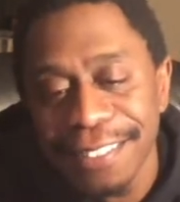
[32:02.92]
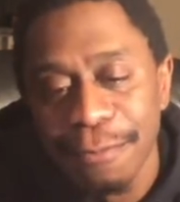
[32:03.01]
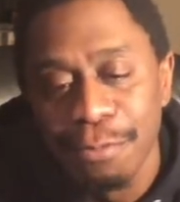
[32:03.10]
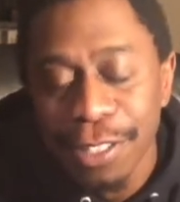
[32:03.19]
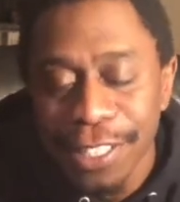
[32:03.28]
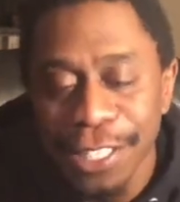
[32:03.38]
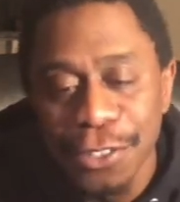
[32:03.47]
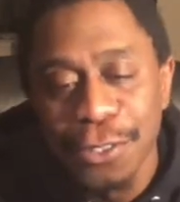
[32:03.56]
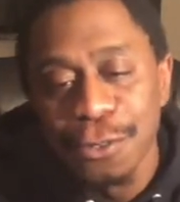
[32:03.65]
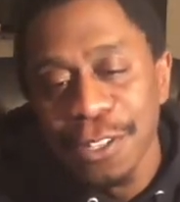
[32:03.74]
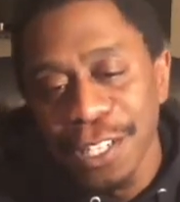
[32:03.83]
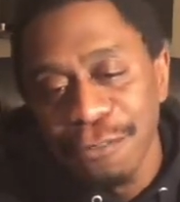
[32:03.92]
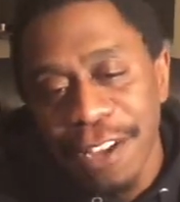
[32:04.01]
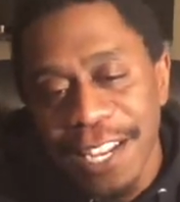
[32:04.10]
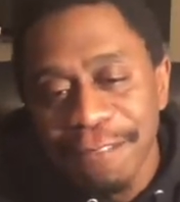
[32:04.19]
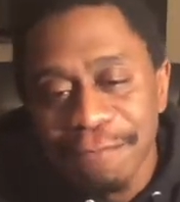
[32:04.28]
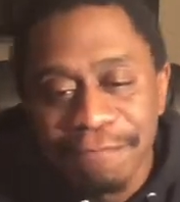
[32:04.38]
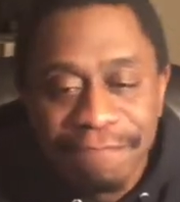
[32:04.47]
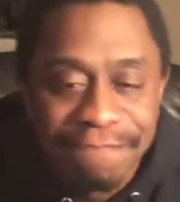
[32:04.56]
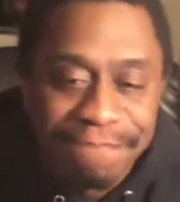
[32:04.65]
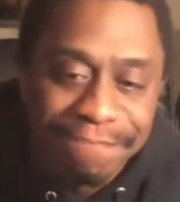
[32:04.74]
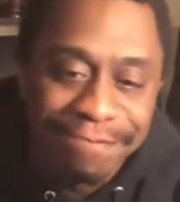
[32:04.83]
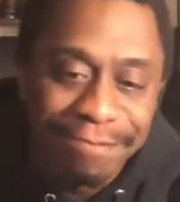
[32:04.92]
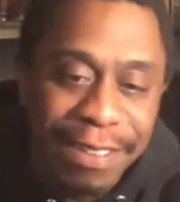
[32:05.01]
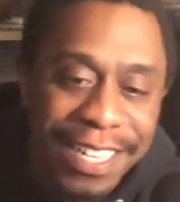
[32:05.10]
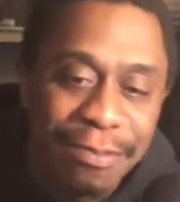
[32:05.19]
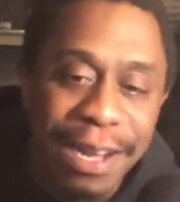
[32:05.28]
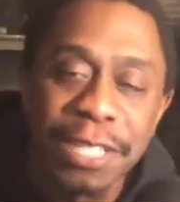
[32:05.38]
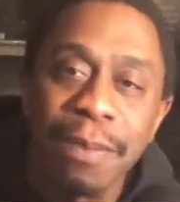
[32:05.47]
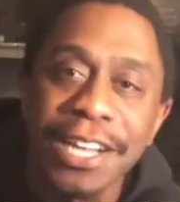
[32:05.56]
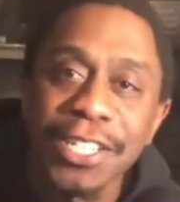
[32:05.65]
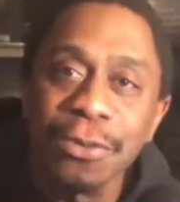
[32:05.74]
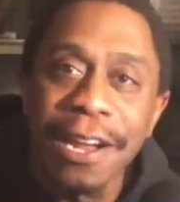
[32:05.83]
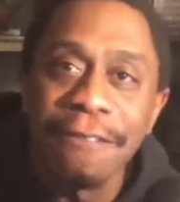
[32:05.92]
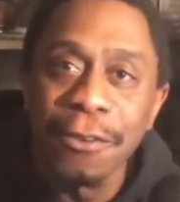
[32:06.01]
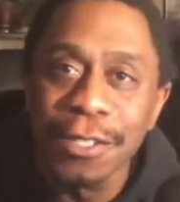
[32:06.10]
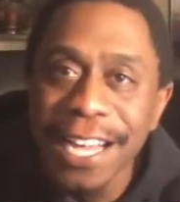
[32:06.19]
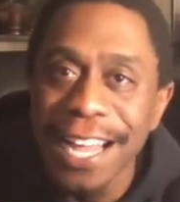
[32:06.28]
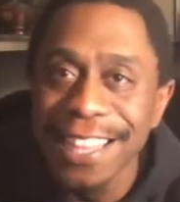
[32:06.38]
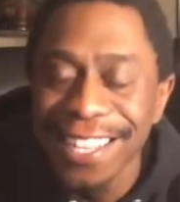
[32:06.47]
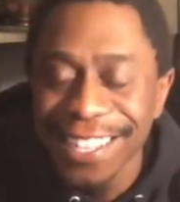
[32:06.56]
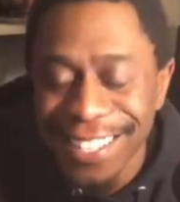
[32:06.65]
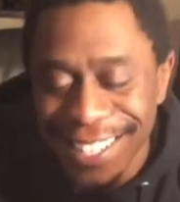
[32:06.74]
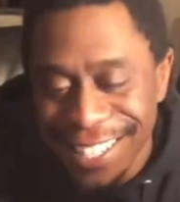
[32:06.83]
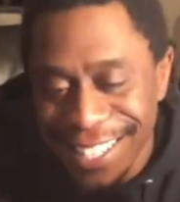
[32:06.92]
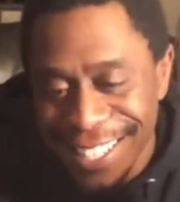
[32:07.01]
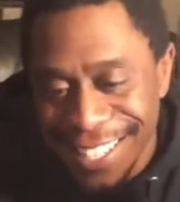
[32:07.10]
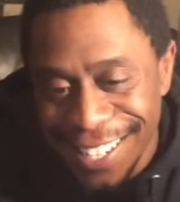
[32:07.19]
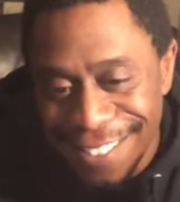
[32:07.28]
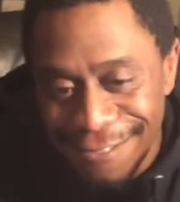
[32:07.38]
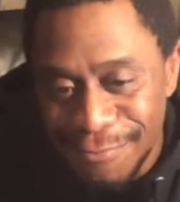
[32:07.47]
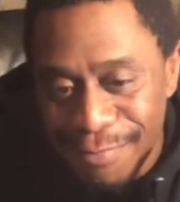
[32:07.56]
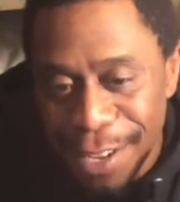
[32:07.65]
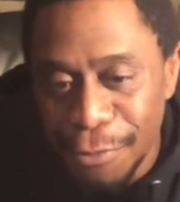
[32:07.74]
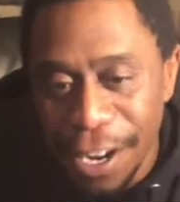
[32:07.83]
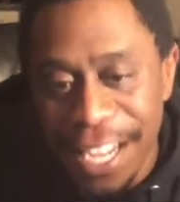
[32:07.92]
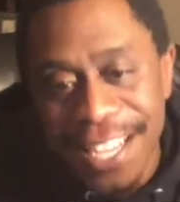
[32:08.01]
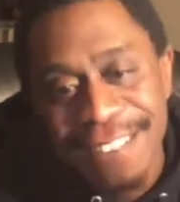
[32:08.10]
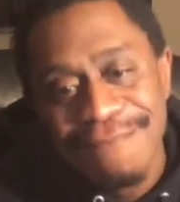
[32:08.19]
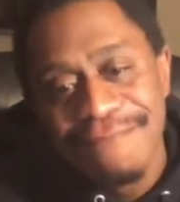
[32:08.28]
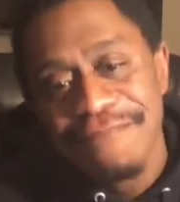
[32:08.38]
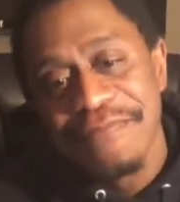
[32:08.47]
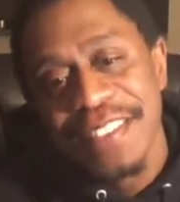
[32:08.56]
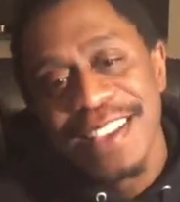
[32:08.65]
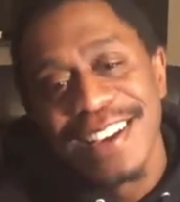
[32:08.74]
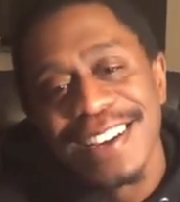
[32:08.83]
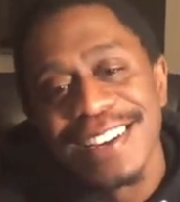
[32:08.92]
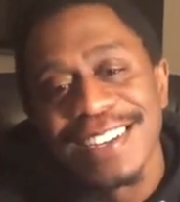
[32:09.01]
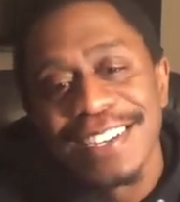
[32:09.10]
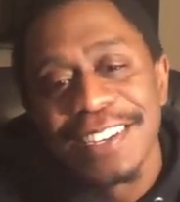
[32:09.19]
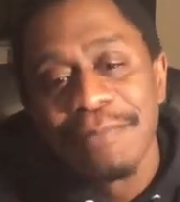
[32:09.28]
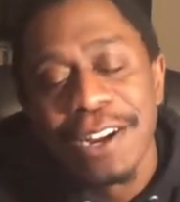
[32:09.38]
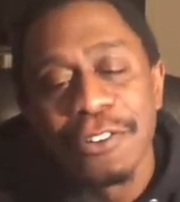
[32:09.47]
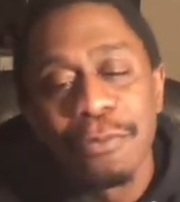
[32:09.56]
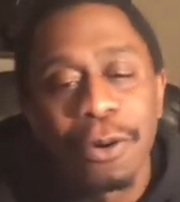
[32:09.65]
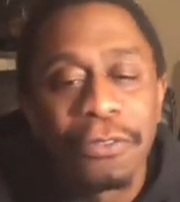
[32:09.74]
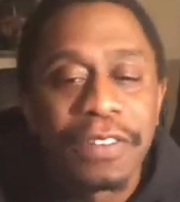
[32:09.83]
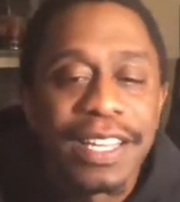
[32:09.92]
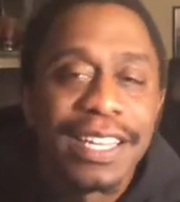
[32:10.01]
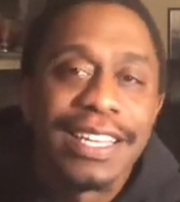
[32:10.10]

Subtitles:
Appreciate you too, Glenn Reddick, my sponsor when I first got there. Big Red, Michael Murphy.